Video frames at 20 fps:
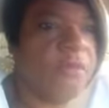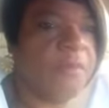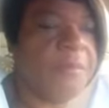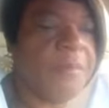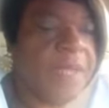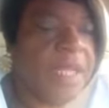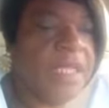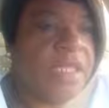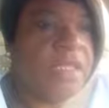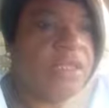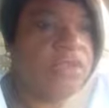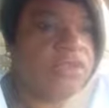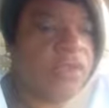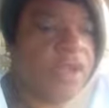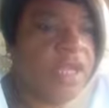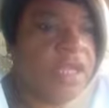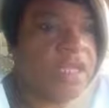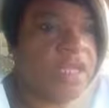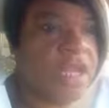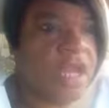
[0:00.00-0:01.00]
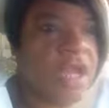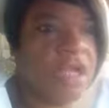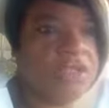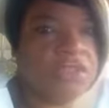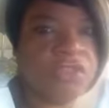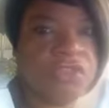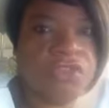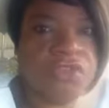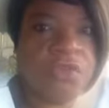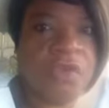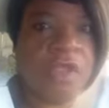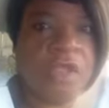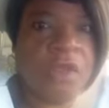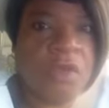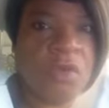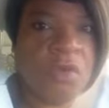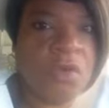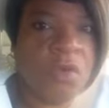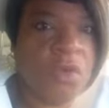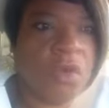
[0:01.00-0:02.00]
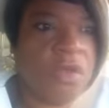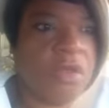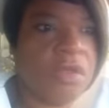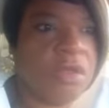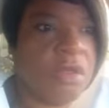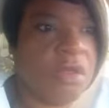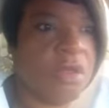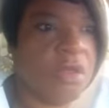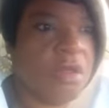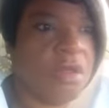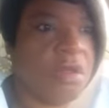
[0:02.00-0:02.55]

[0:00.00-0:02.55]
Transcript: mainly trying to concentrate on